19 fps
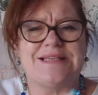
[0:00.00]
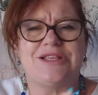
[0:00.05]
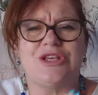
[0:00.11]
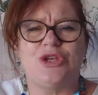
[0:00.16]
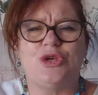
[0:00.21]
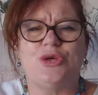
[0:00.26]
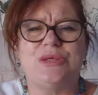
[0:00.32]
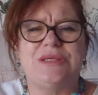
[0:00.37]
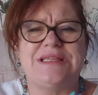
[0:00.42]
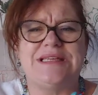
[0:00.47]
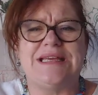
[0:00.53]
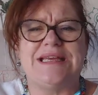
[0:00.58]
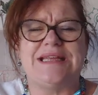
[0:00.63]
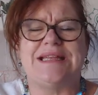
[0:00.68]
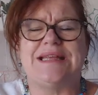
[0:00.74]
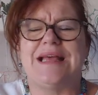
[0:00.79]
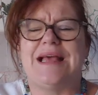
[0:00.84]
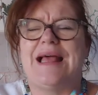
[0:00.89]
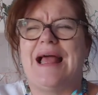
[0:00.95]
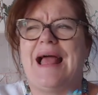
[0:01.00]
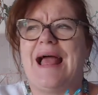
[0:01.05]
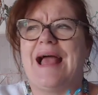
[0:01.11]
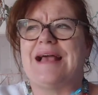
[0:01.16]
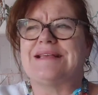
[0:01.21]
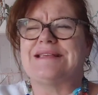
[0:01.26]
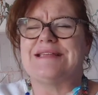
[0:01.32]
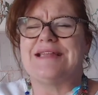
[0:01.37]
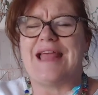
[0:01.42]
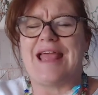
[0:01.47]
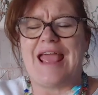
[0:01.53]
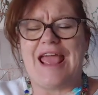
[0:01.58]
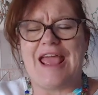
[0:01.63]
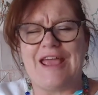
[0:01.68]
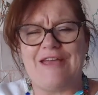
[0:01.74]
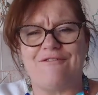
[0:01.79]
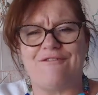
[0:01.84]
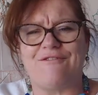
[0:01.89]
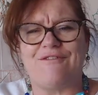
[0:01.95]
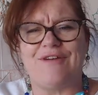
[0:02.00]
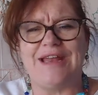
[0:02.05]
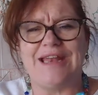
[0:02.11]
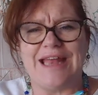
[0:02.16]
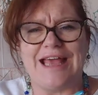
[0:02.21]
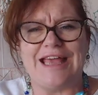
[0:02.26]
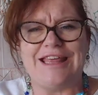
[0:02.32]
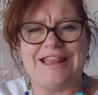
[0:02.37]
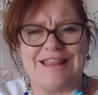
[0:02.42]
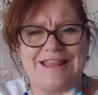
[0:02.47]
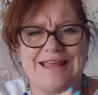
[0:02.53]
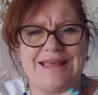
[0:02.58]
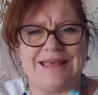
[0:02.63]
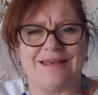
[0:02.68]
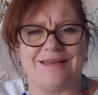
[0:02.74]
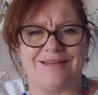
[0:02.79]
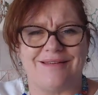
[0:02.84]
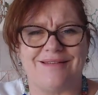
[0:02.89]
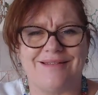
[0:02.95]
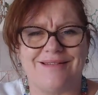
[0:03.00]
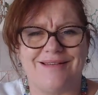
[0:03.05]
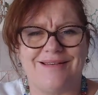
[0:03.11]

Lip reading: that you did as an everyday thing.